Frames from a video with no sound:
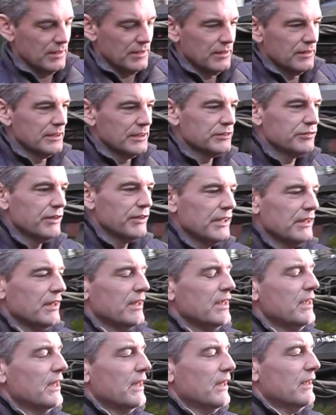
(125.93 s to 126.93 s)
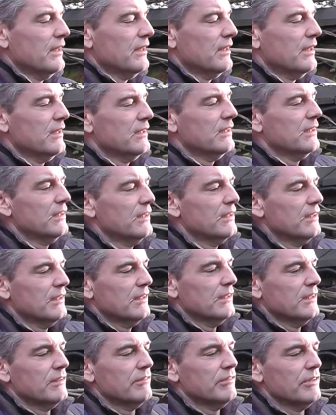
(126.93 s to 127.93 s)
this feeder here,
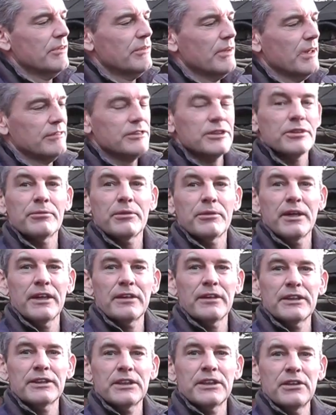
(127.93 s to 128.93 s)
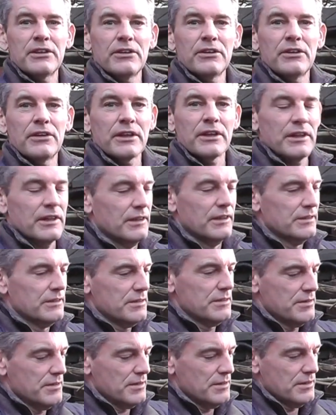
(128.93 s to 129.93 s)
if you have something like this in your garden,
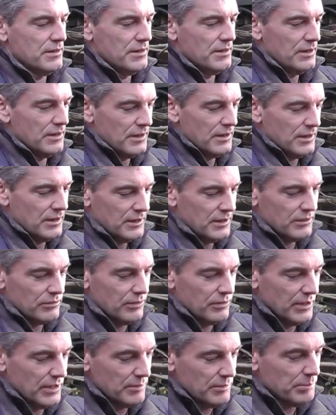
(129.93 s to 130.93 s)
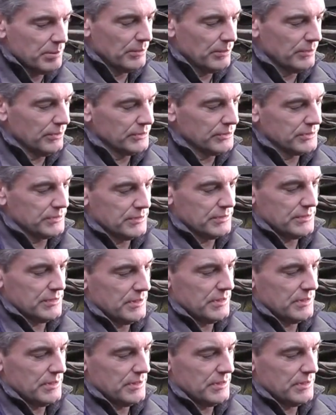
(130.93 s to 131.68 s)
really important.